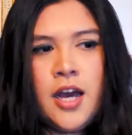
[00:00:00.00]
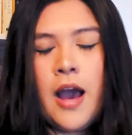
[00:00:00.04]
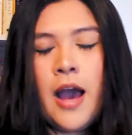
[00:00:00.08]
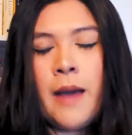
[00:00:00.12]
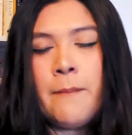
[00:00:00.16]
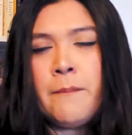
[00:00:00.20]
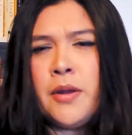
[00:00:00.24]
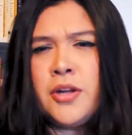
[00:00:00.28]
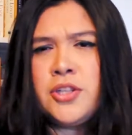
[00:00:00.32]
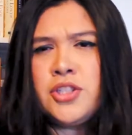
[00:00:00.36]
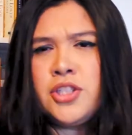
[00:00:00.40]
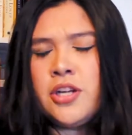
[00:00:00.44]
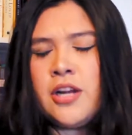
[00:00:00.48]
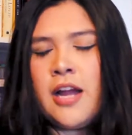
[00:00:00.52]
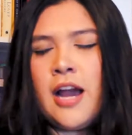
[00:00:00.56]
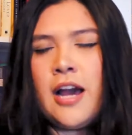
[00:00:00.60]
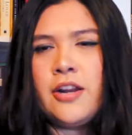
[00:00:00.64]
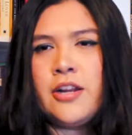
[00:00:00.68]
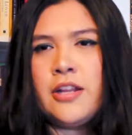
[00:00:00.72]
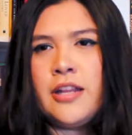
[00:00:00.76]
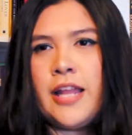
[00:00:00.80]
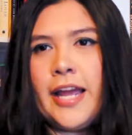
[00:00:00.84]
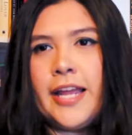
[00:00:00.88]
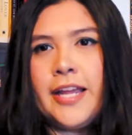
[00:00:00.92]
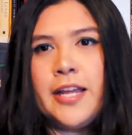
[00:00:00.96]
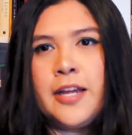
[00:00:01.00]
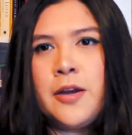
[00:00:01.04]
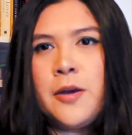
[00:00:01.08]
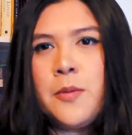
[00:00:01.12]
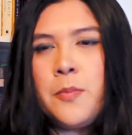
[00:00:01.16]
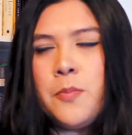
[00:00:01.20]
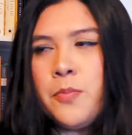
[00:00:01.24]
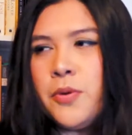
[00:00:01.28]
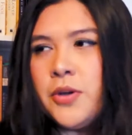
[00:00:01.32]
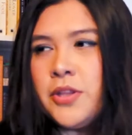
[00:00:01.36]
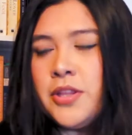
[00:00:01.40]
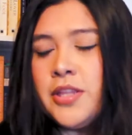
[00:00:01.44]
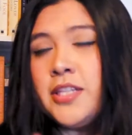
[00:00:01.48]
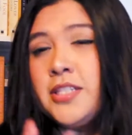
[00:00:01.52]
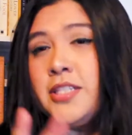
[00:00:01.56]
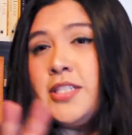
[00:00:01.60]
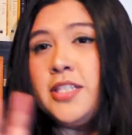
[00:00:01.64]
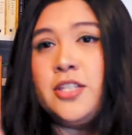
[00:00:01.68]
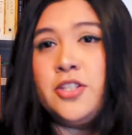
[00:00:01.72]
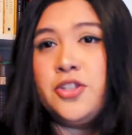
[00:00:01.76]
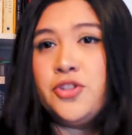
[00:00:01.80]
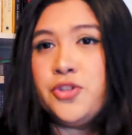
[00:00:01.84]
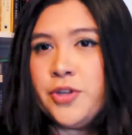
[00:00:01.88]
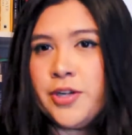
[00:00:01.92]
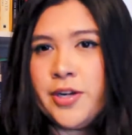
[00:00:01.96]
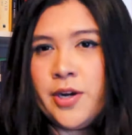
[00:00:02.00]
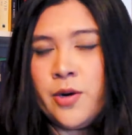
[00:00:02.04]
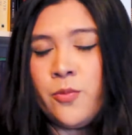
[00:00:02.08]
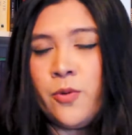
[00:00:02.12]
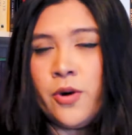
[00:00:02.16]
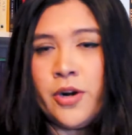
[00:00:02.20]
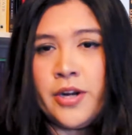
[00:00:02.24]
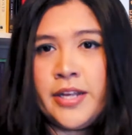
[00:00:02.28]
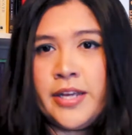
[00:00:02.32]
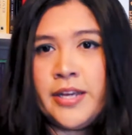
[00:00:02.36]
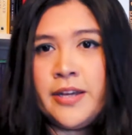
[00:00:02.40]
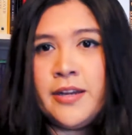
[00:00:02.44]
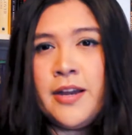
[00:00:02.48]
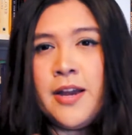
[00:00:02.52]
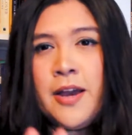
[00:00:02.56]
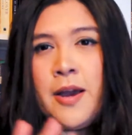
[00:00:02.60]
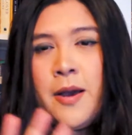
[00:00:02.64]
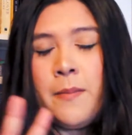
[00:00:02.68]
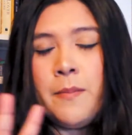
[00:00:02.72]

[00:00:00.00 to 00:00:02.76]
i'm not sure how to like put this in a trigger warning